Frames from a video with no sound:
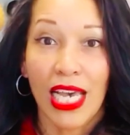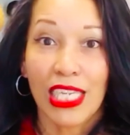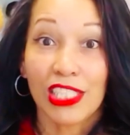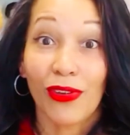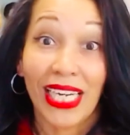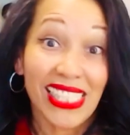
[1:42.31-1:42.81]

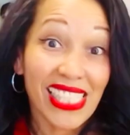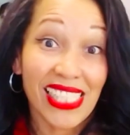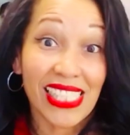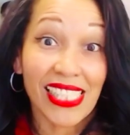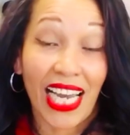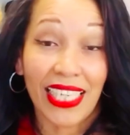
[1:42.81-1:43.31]
So I just
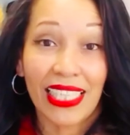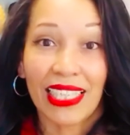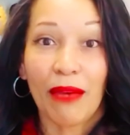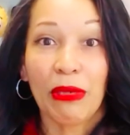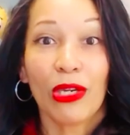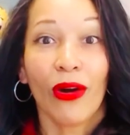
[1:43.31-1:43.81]
decided,
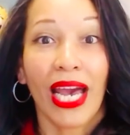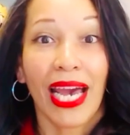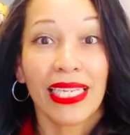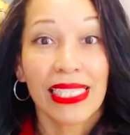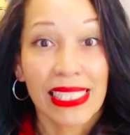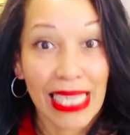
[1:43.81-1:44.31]
let me go ahead
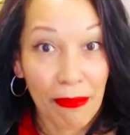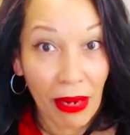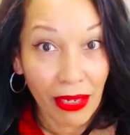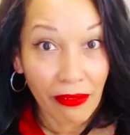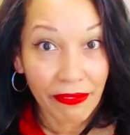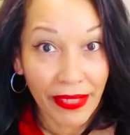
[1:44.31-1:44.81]
and step out
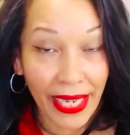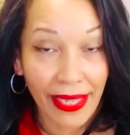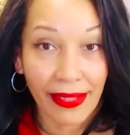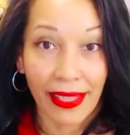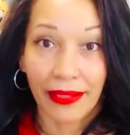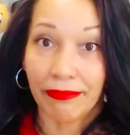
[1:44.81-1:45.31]
on faith
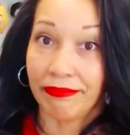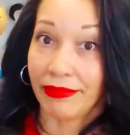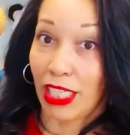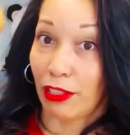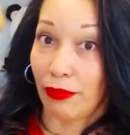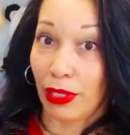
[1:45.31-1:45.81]

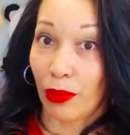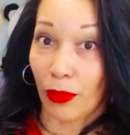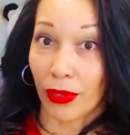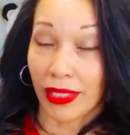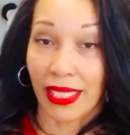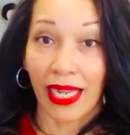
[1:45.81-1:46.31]
and
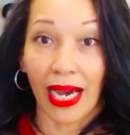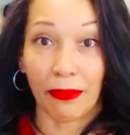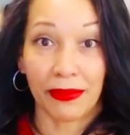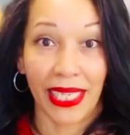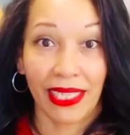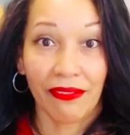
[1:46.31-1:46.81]
record and
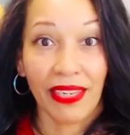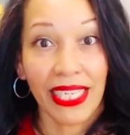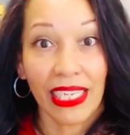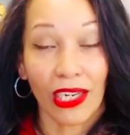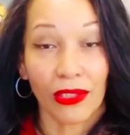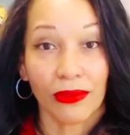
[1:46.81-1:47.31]
update a
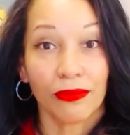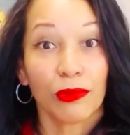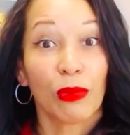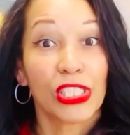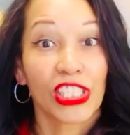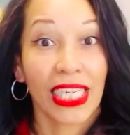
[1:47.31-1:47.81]
video,
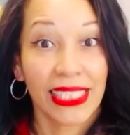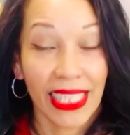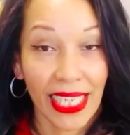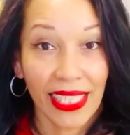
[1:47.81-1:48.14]
which I did.